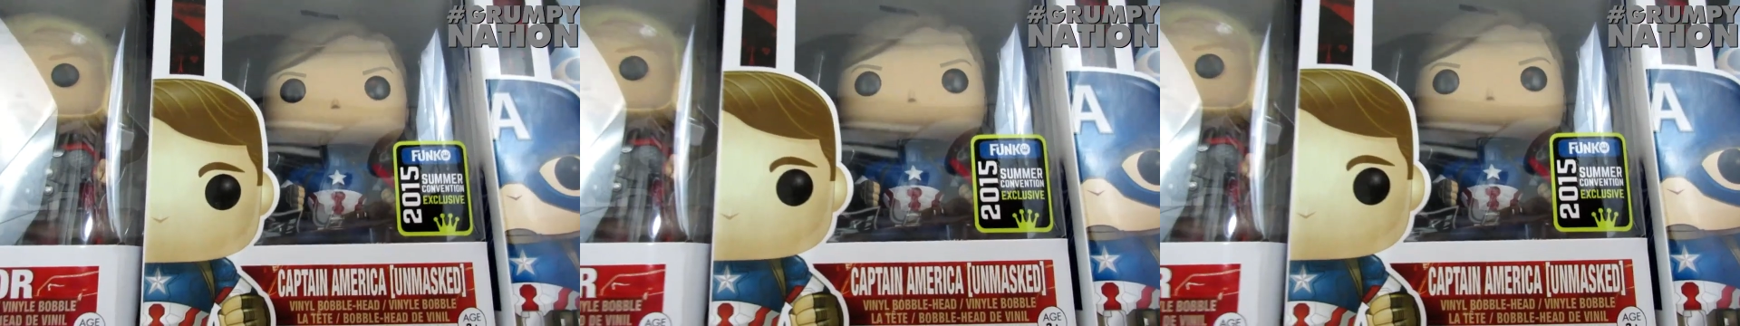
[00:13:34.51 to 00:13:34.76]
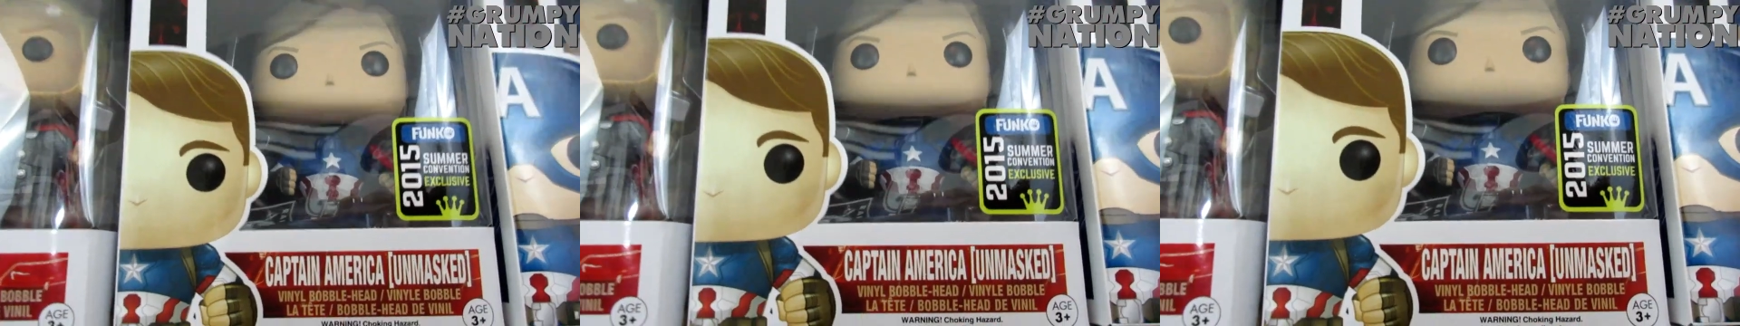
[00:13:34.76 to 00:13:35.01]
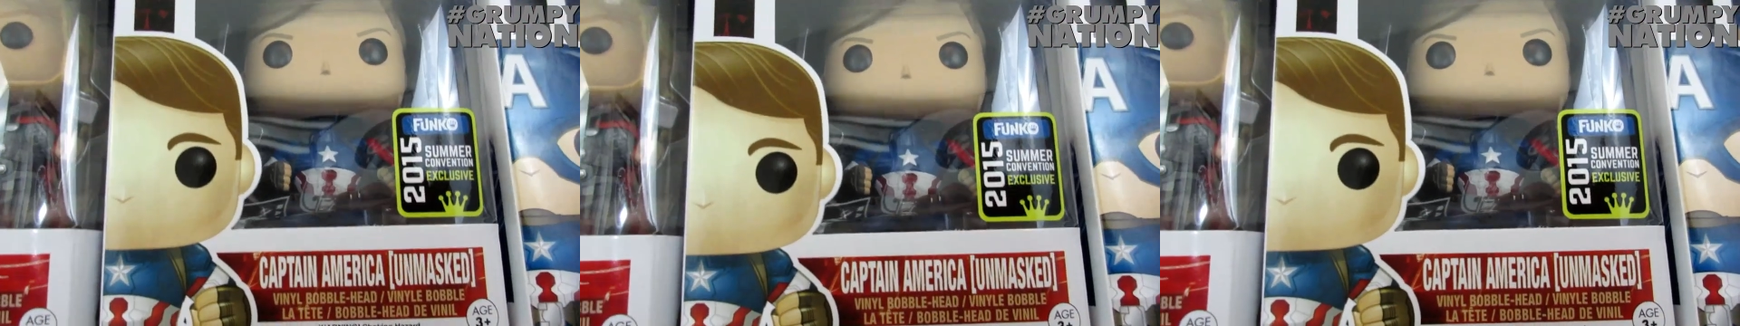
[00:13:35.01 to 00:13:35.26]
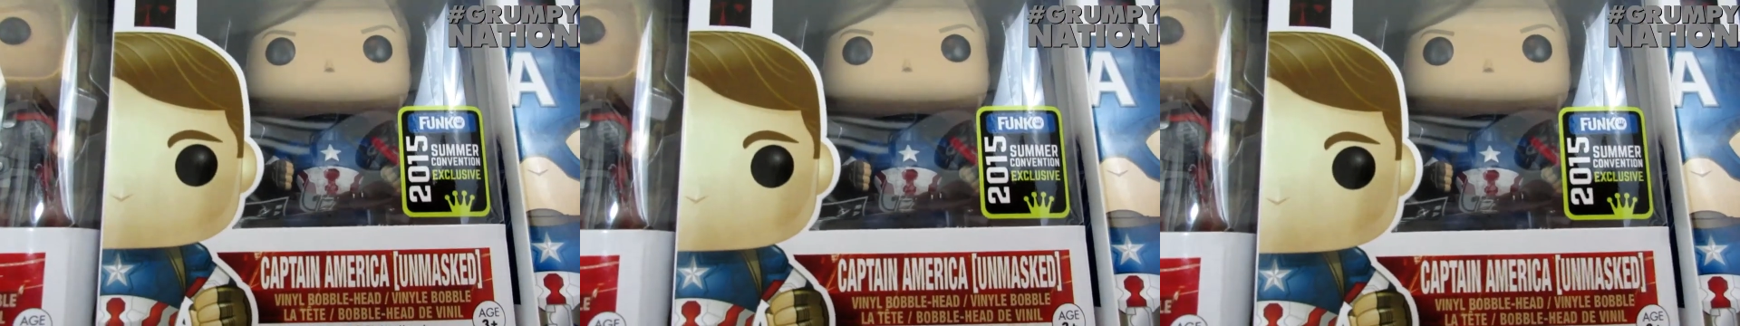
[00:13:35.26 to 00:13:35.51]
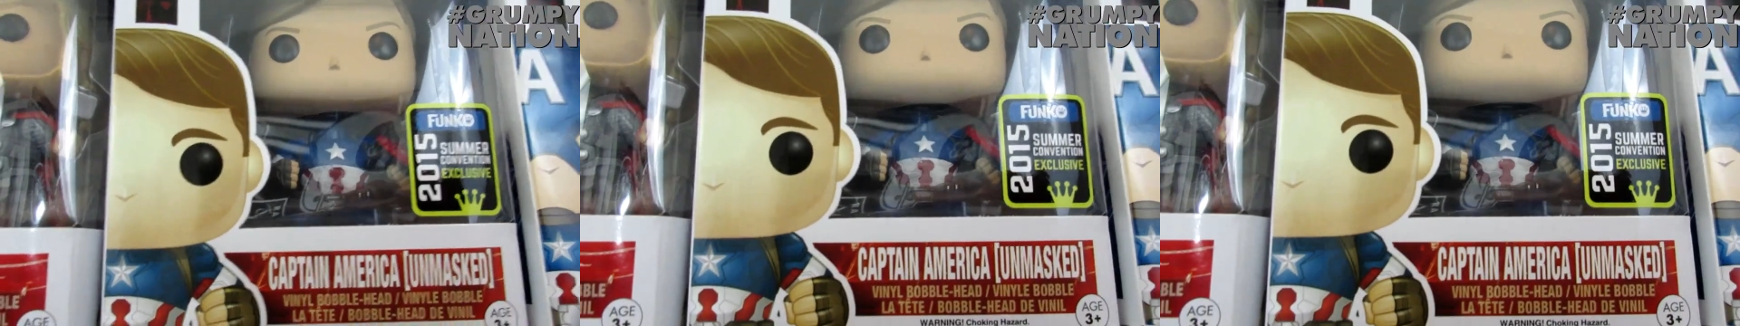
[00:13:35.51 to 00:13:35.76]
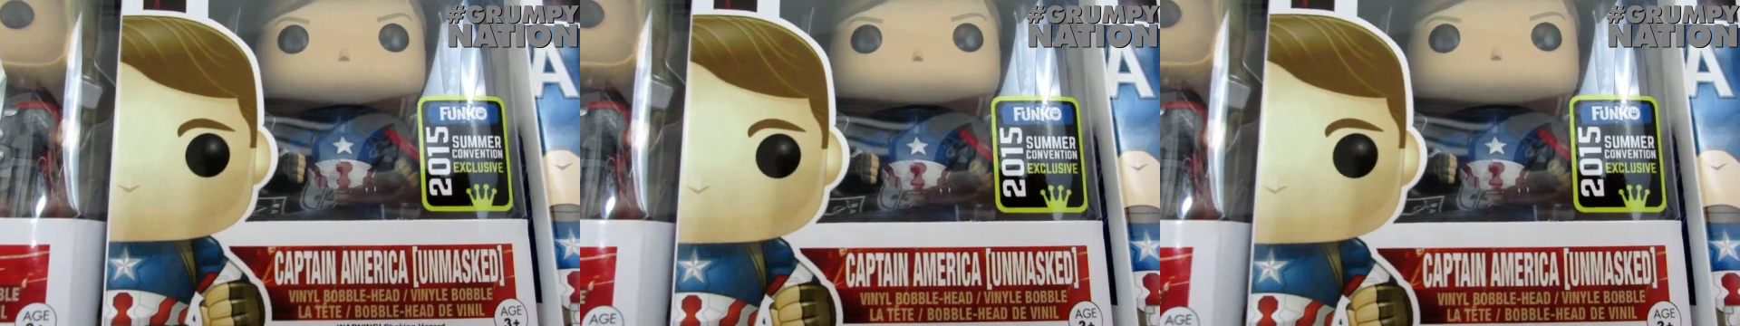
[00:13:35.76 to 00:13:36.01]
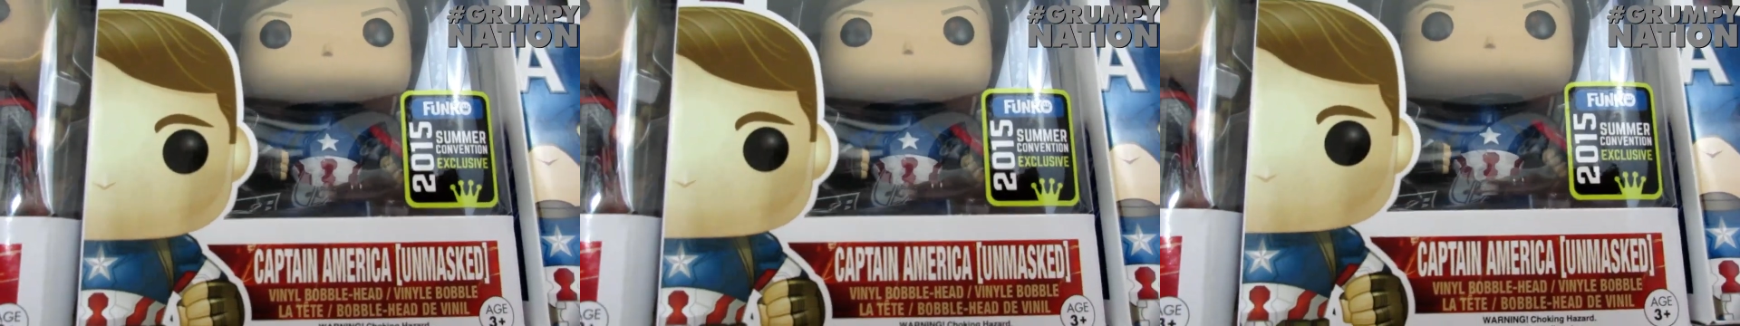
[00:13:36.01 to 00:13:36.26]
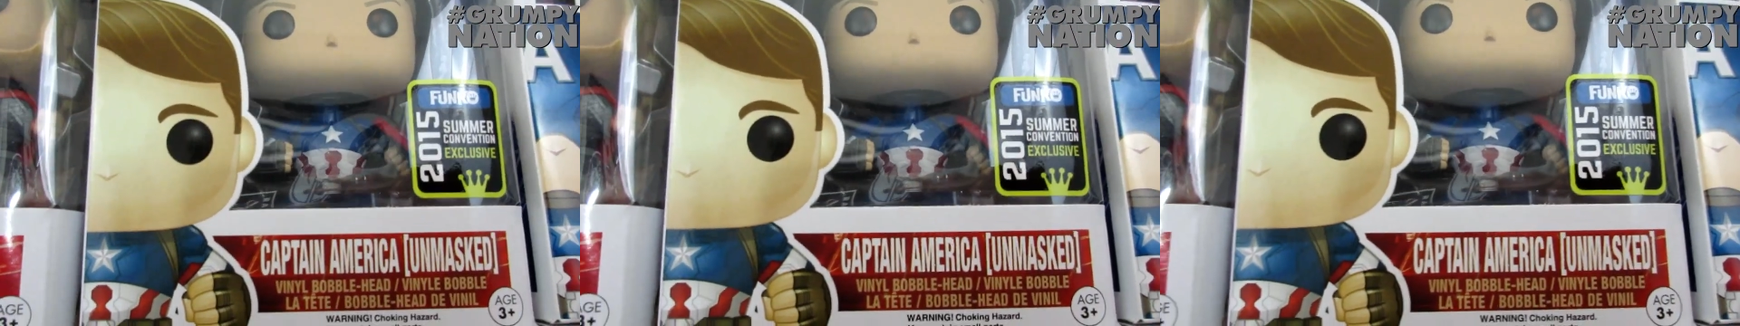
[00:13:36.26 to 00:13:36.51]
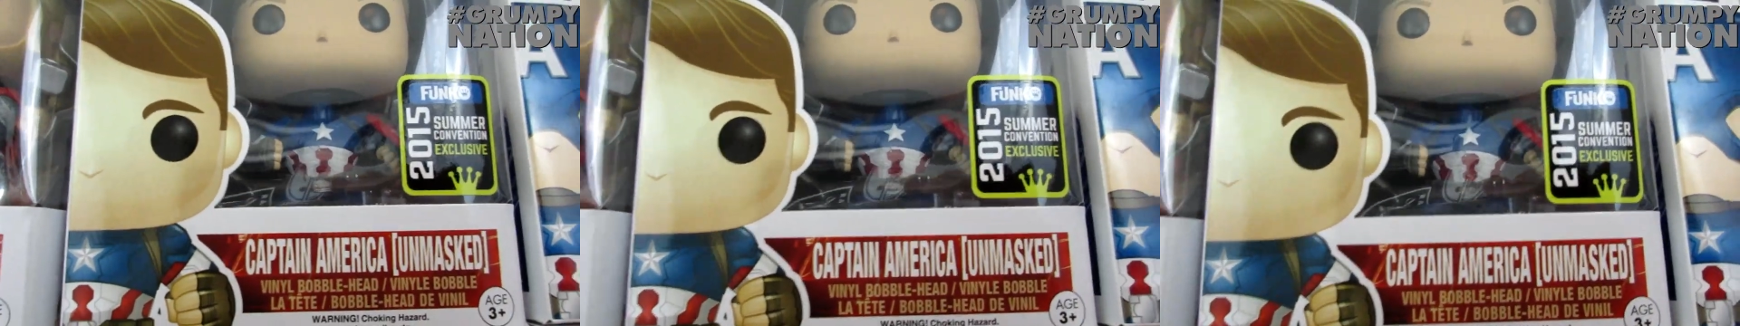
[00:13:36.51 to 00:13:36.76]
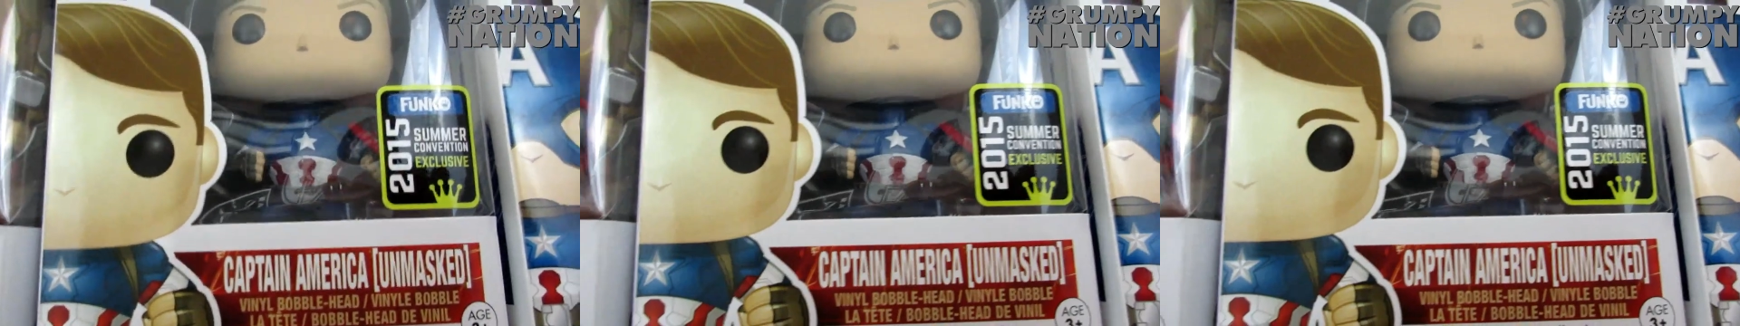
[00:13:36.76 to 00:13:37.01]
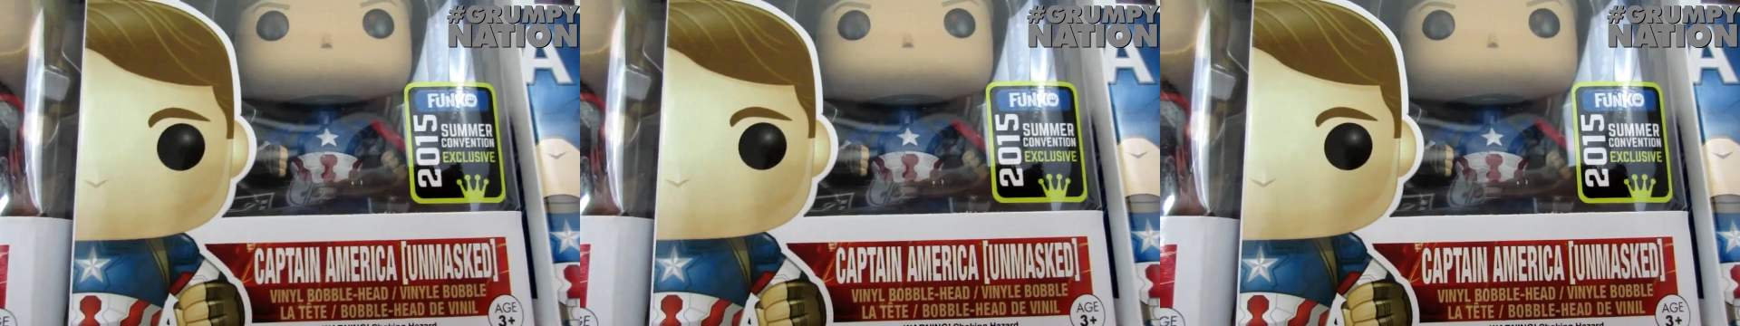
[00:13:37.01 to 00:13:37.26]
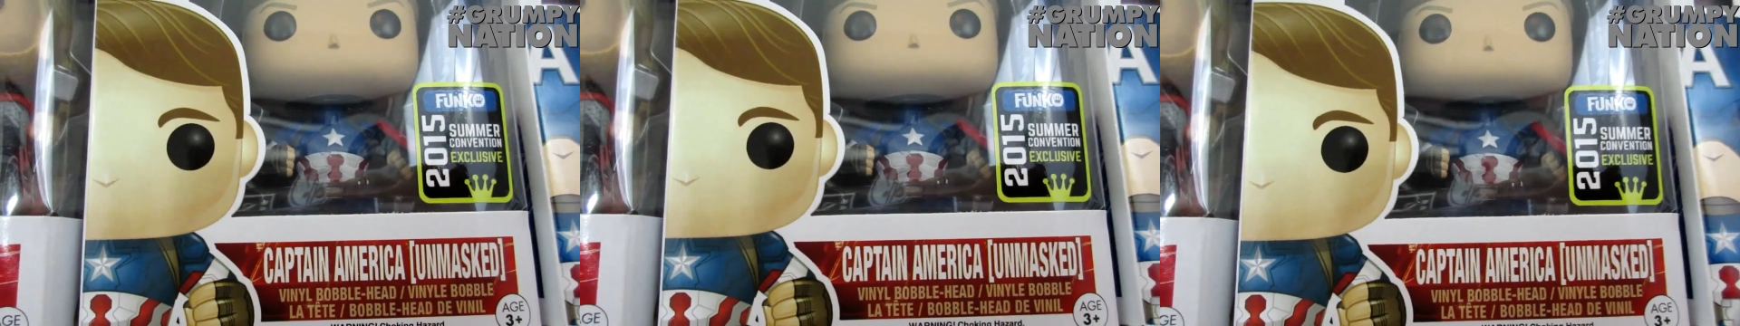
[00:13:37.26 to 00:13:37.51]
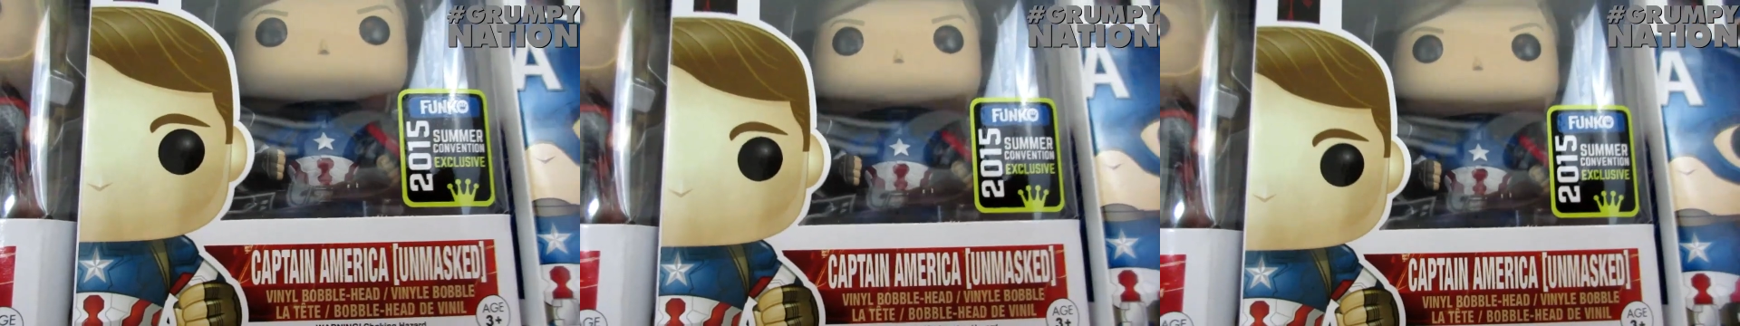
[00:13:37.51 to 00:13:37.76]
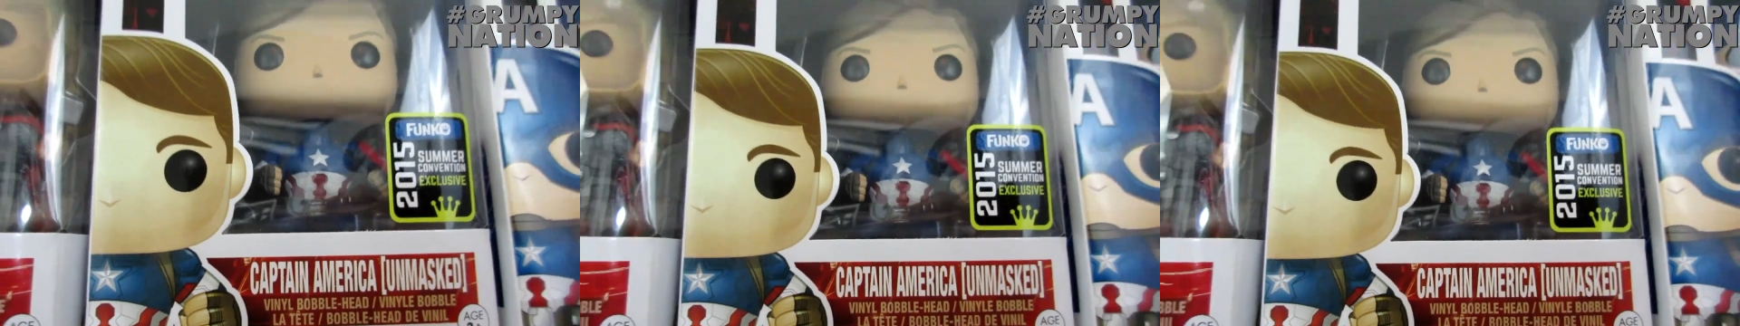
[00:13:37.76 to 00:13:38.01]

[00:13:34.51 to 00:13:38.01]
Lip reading: Nobody's mouth can be seen.